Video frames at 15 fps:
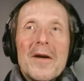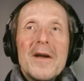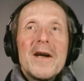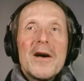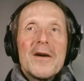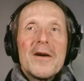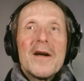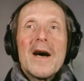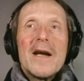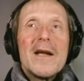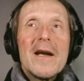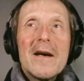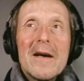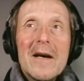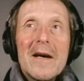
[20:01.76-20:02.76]
they
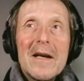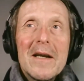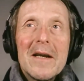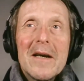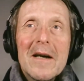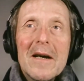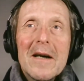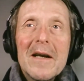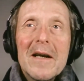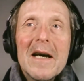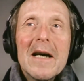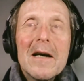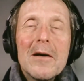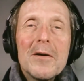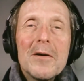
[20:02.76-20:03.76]

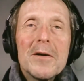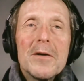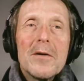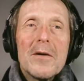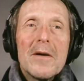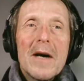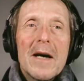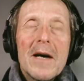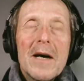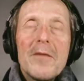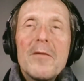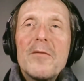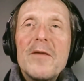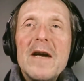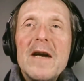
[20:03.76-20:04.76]
are also. I have
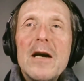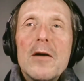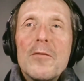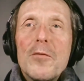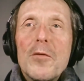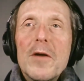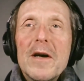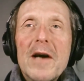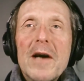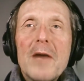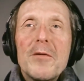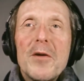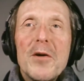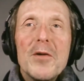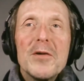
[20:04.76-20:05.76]
a video for it, how
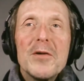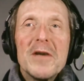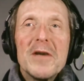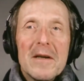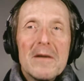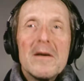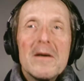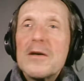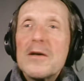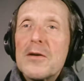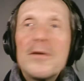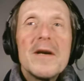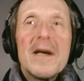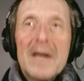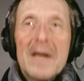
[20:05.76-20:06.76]
to use it. So
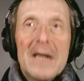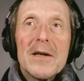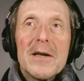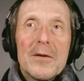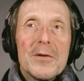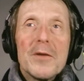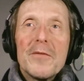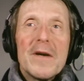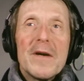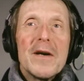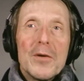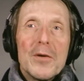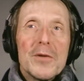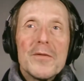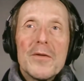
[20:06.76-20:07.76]
that's also very
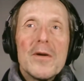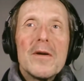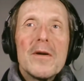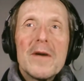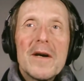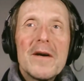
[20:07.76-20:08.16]
useful.